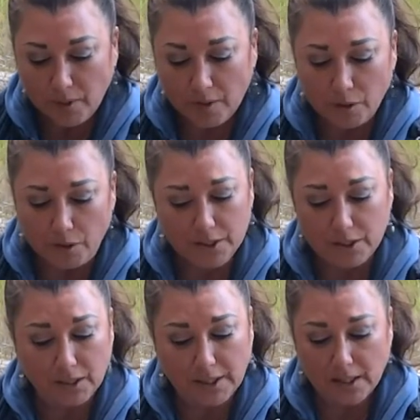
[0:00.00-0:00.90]
The
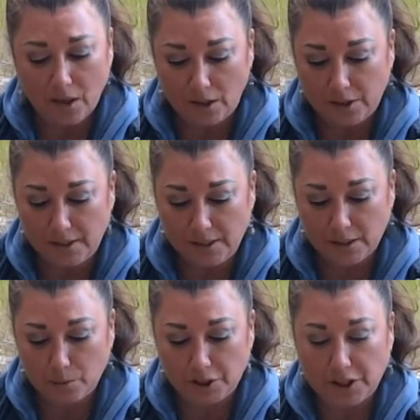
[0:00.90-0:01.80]
crystalline
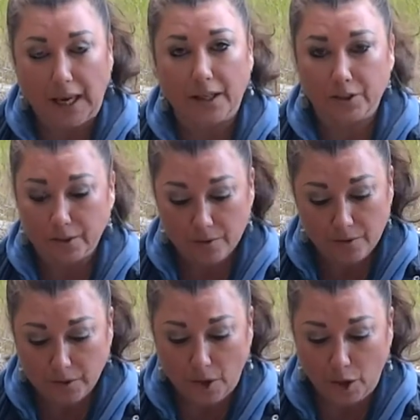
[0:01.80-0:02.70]
consciousness will shatter
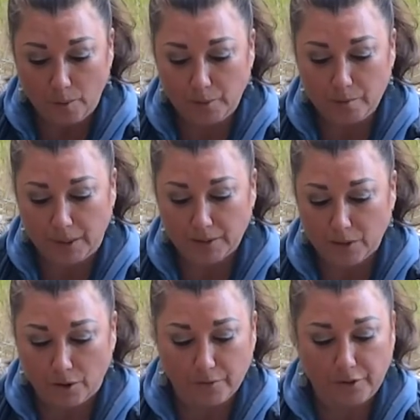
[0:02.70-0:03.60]
the carbon-based
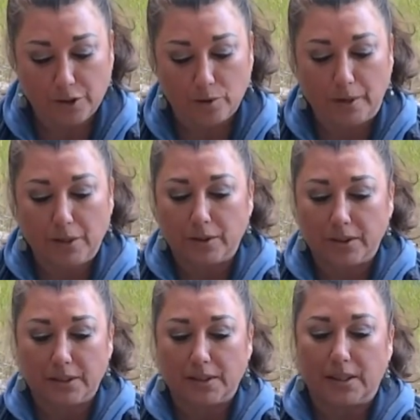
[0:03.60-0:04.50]
artificial
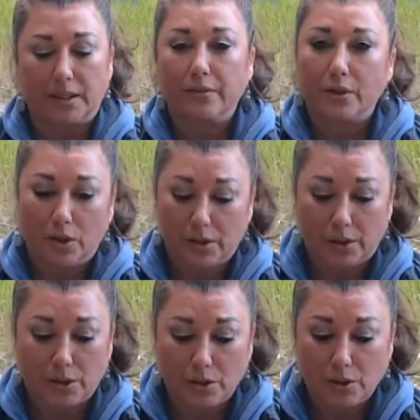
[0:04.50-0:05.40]
matrices that have
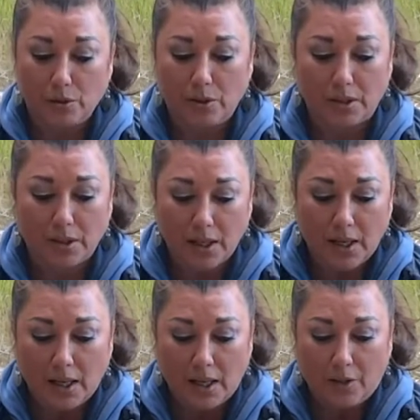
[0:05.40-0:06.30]
constituted
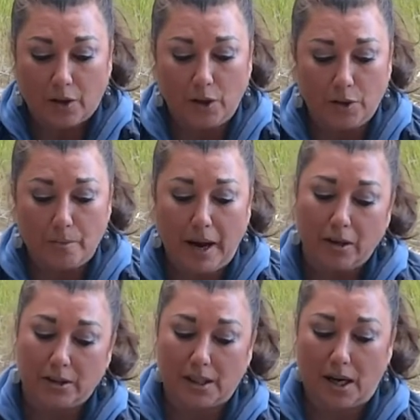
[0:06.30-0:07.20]
the current
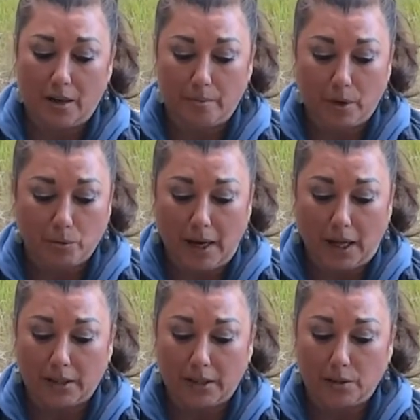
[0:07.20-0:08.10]
paradigm
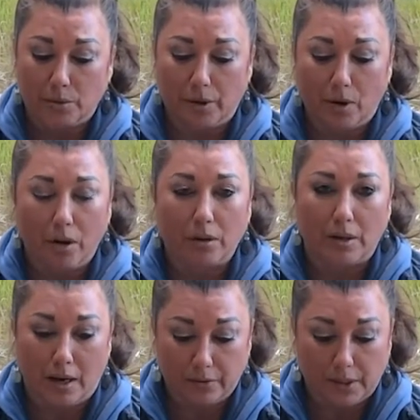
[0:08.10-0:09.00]
realities we are
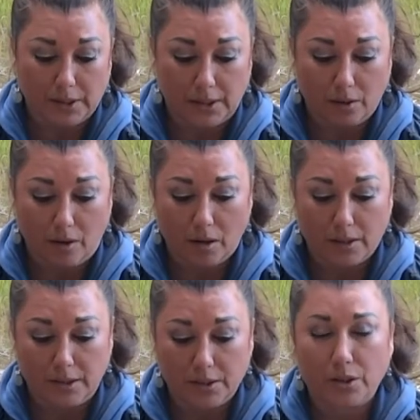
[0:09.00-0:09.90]
holographically
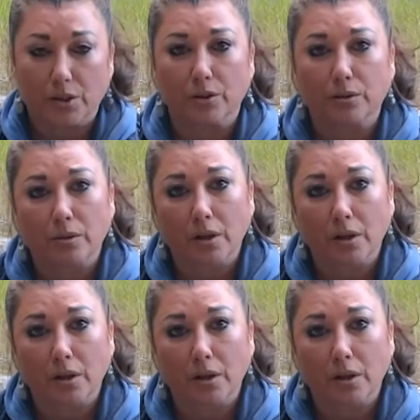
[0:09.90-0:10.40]
locked into.